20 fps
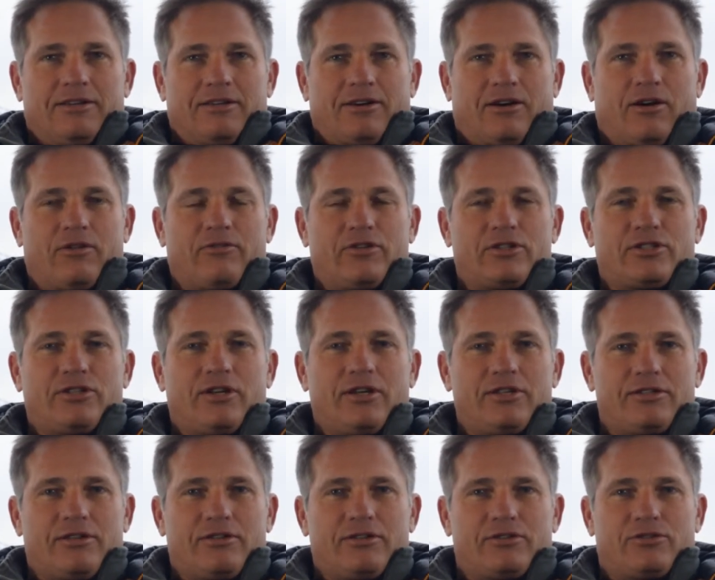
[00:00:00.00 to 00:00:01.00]
all of a
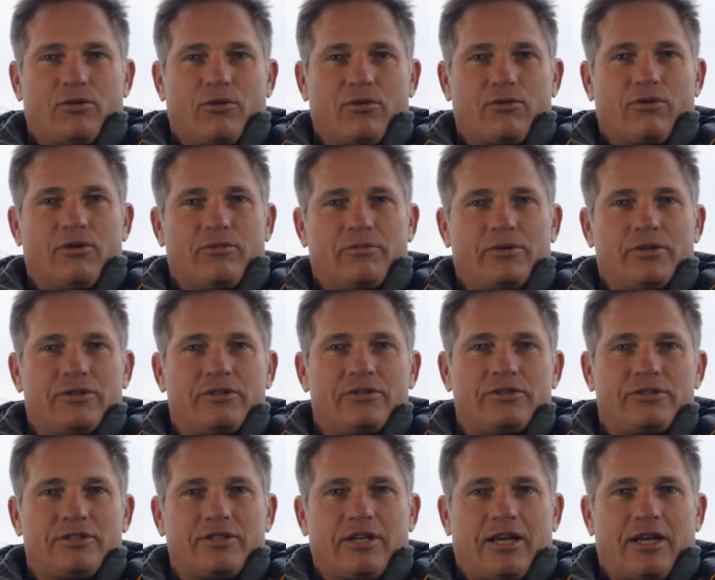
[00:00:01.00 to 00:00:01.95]
sudden the door opens